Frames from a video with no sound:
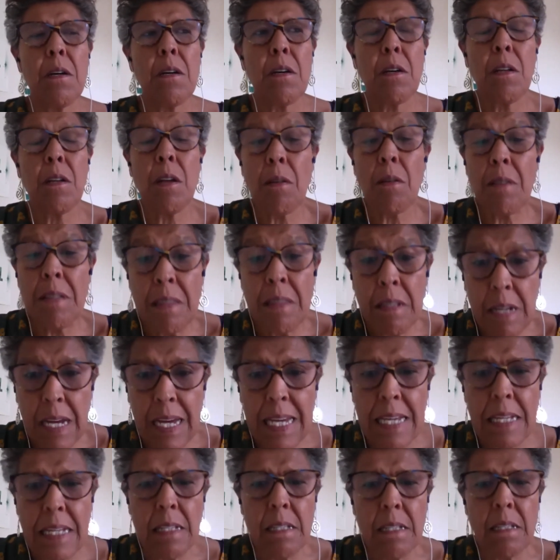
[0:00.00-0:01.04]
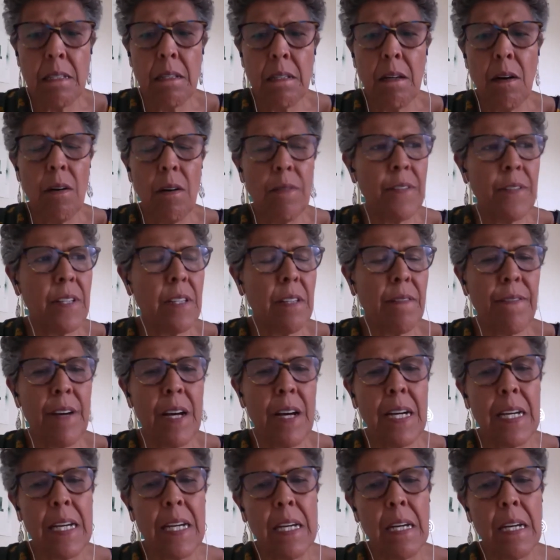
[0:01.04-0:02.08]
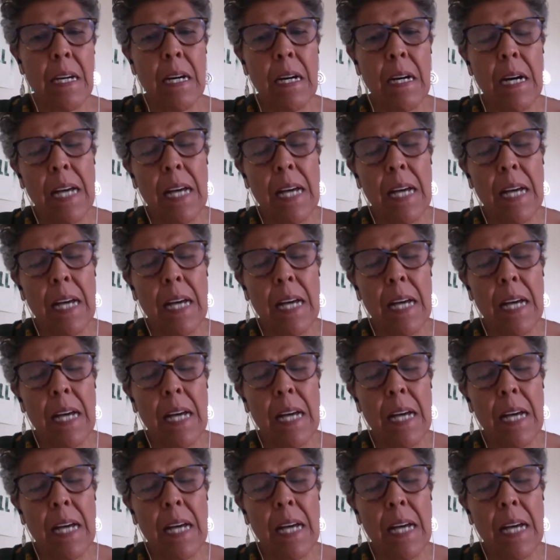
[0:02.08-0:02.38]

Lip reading: you know, in the days after the fire,